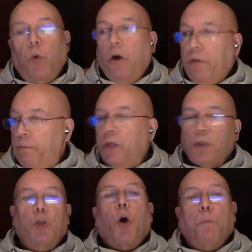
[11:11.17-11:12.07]
work them
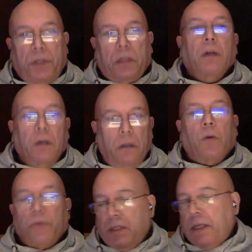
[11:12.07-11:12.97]
because the knobs
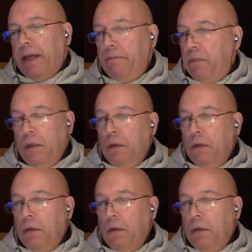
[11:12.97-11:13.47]
look the same,